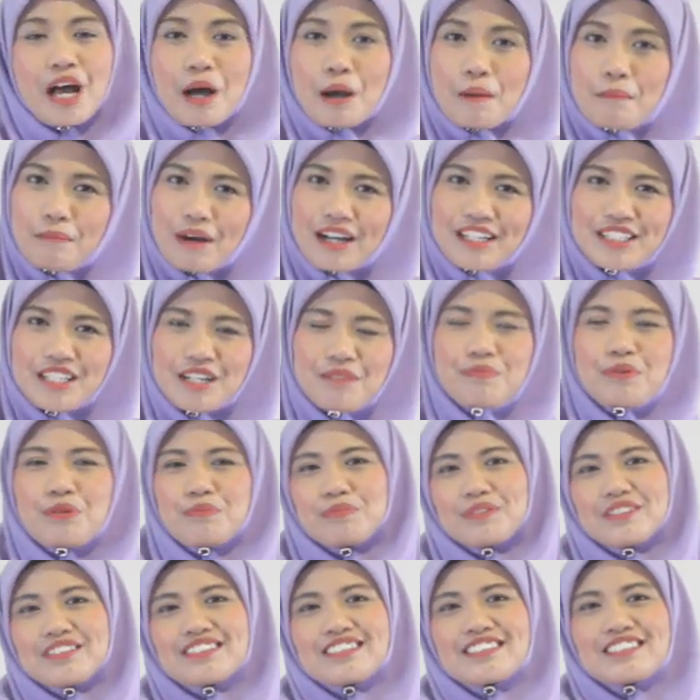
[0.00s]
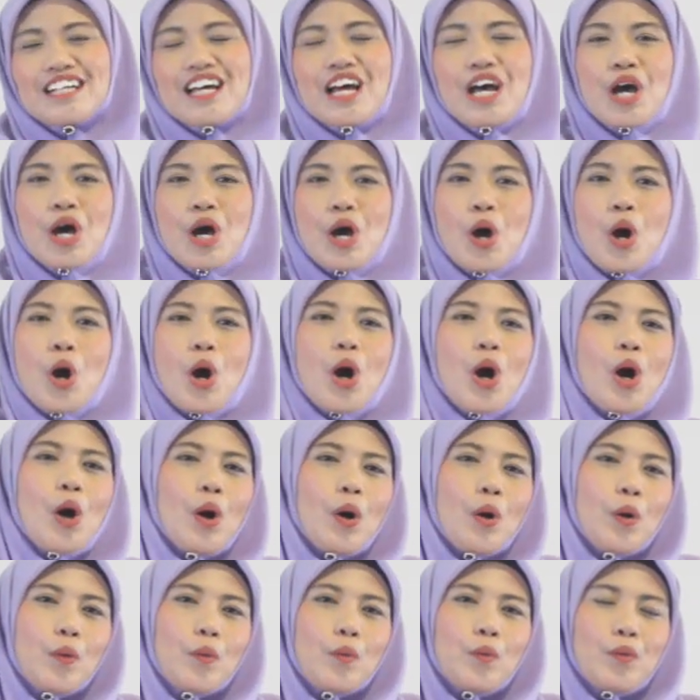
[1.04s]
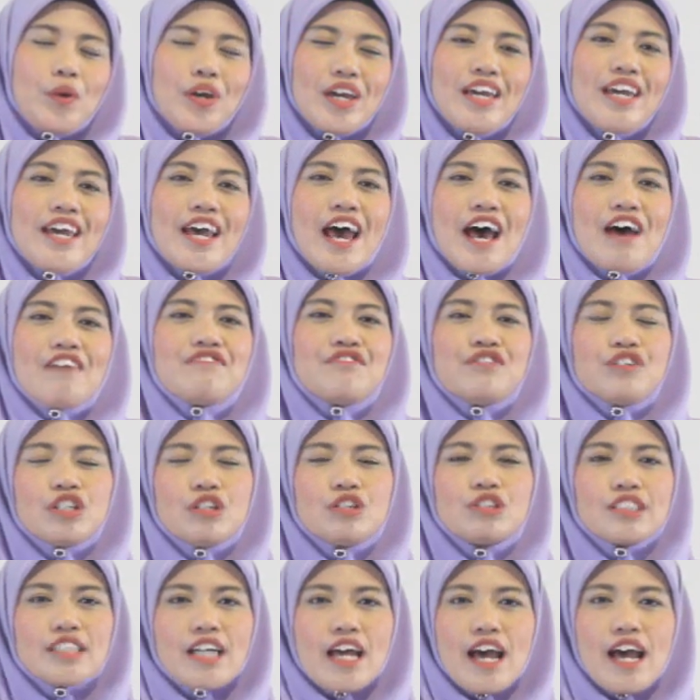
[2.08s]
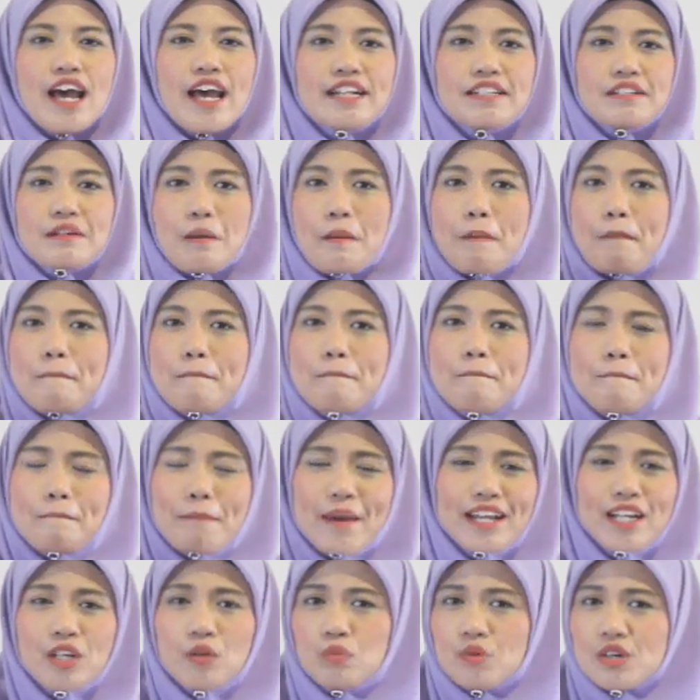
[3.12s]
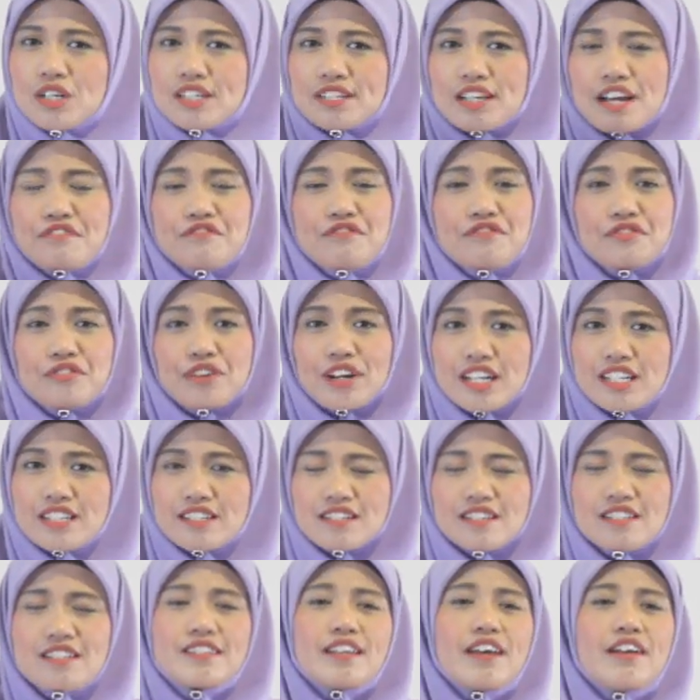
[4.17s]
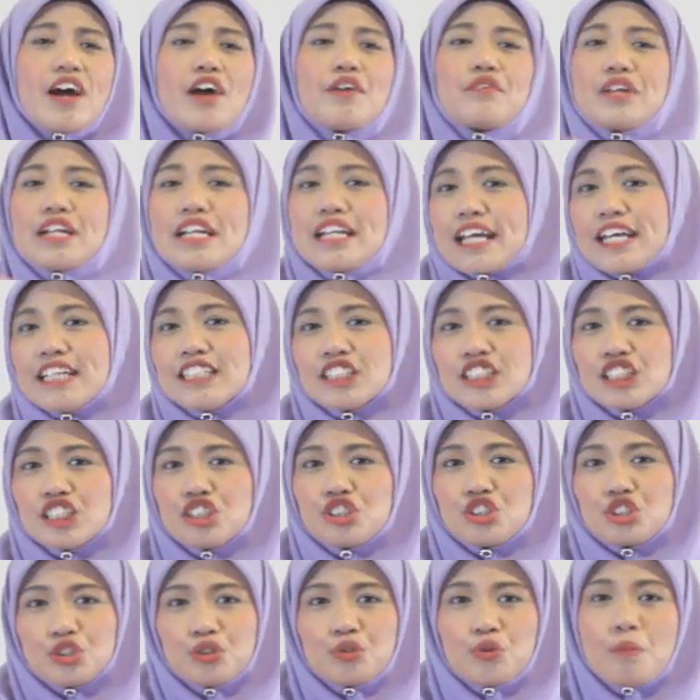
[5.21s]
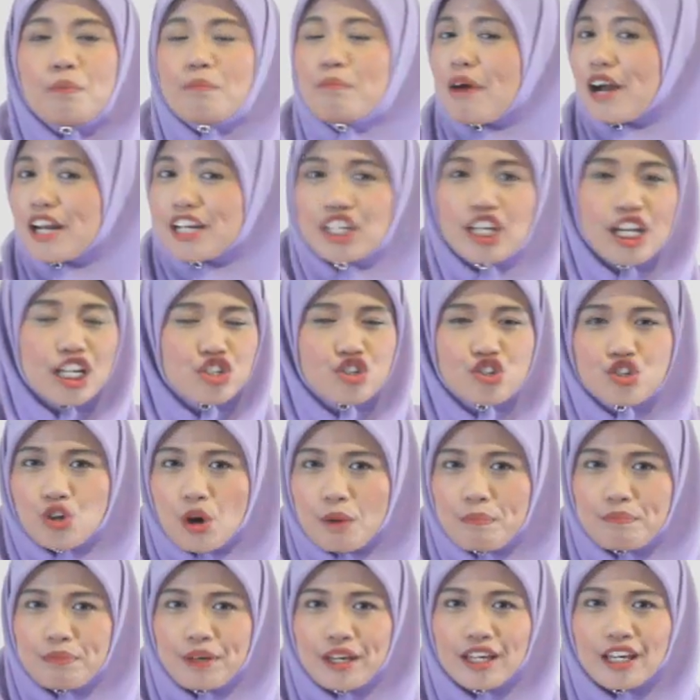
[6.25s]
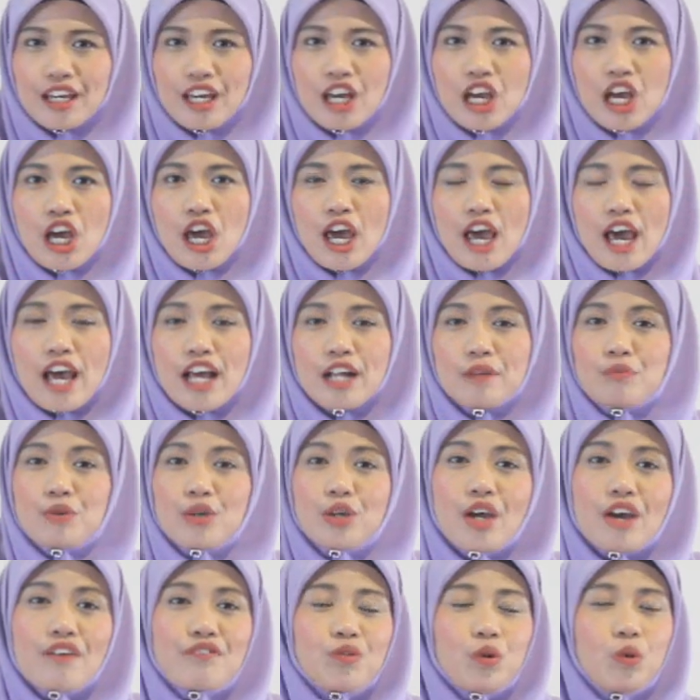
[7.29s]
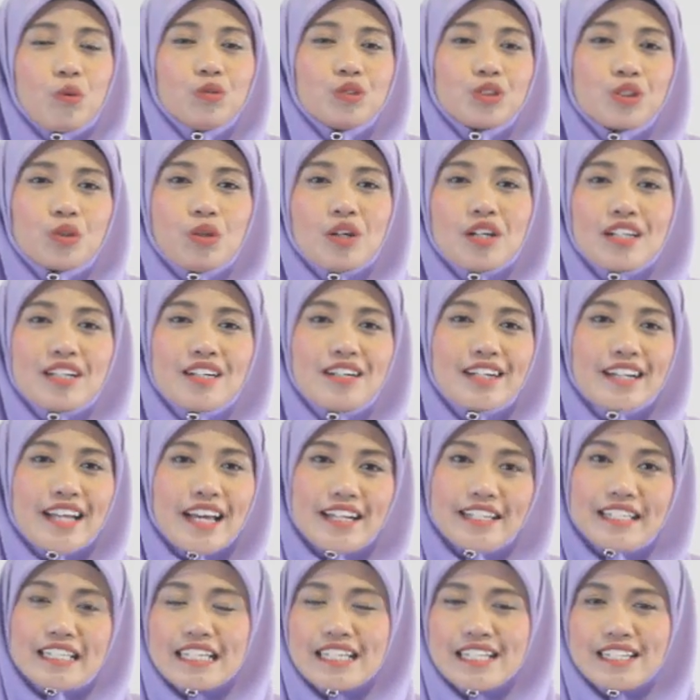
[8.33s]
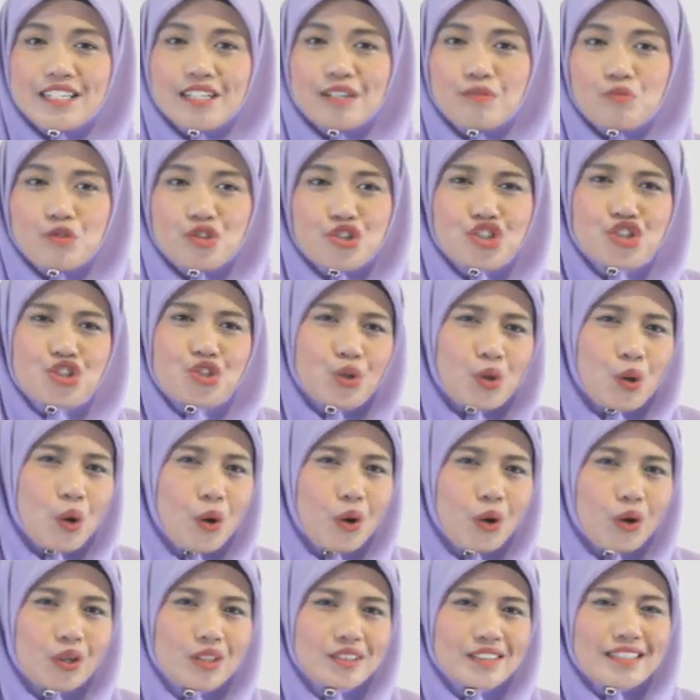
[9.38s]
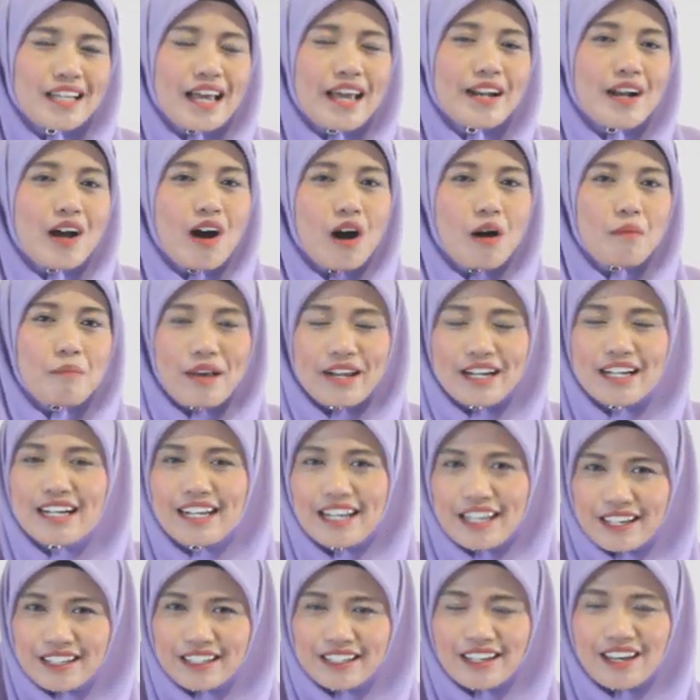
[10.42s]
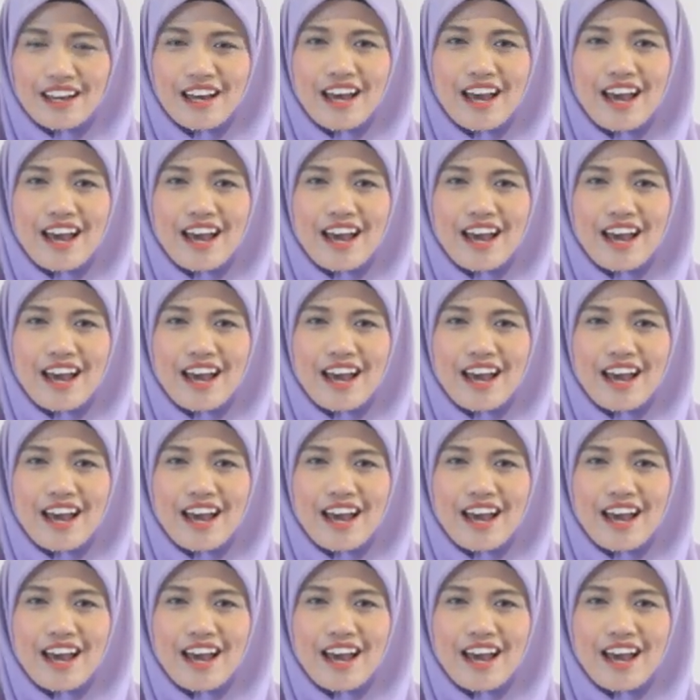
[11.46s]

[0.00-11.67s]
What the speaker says: My dear pupils, we have looked at many words and phrases that are related to money and shopping. And we have also learned an idiom which is cause, an arm and a leg.